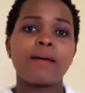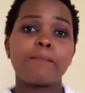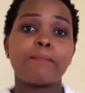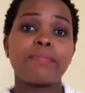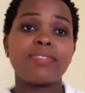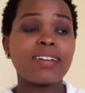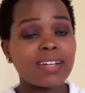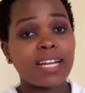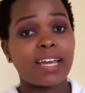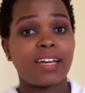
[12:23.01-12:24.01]
that
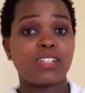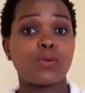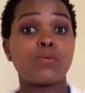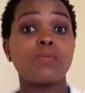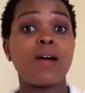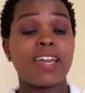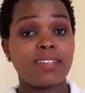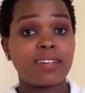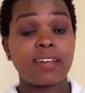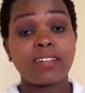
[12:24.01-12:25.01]
client whom I
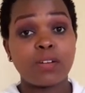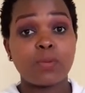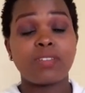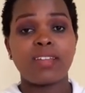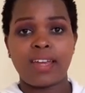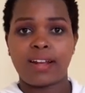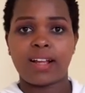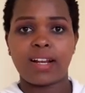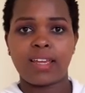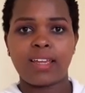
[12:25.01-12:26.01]
interacted with
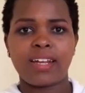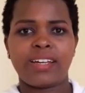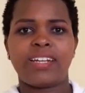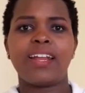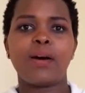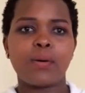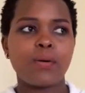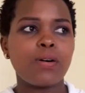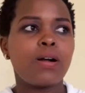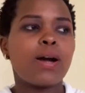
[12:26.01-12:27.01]
directly
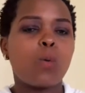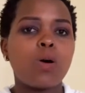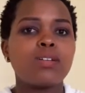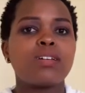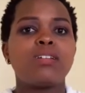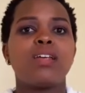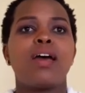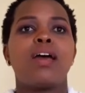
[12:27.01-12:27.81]
now wanted